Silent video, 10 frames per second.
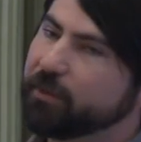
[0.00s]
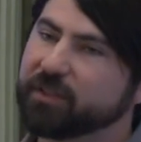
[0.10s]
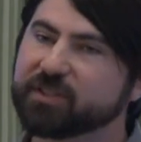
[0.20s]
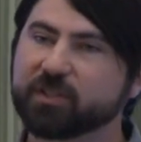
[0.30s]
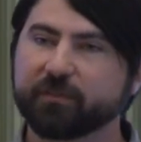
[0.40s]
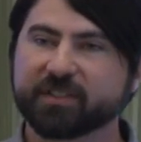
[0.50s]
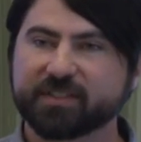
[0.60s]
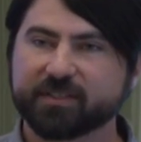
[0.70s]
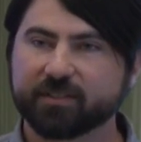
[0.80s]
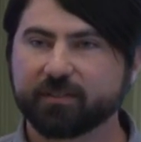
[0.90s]
the
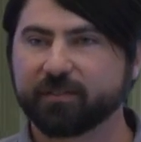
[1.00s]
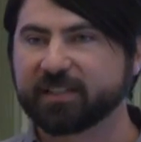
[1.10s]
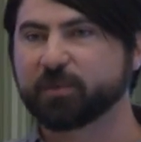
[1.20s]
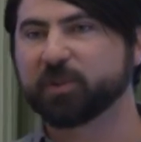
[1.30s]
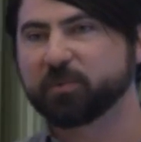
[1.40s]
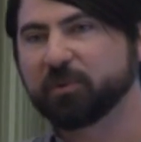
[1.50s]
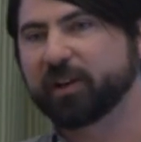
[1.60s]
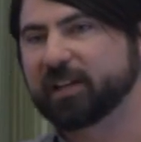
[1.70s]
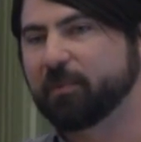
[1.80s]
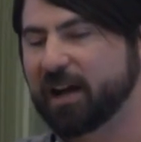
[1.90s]
service that's supposed to be
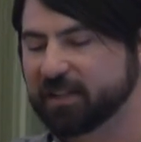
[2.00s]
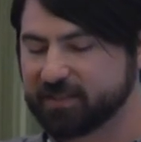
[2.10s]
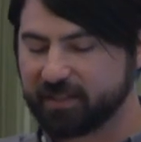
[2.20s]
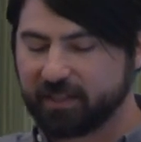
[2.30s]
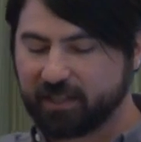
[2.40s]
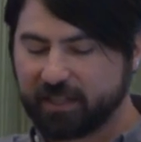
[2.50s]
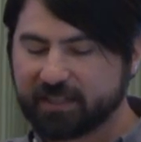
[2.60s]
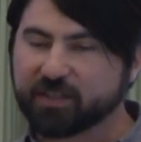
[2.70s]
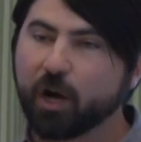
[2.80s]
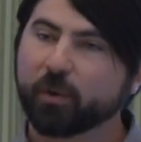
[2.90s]
running in box,
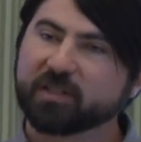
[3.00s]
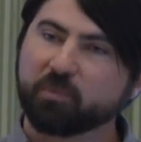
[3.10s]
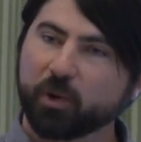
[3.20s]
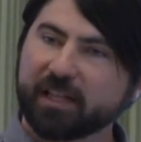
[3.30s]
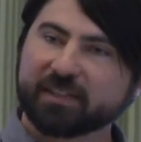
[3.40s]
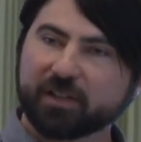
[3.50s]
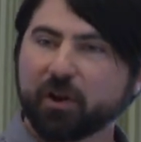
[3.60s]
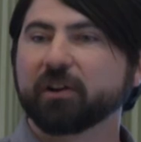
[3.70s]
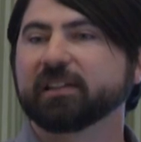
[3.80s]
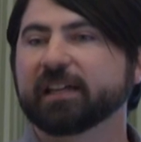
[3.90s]
it's always pointing at the
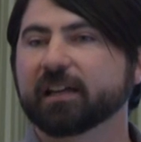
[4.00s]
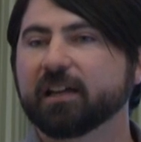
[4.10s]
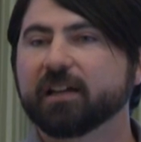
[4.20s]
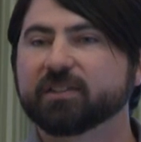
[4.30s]
current link.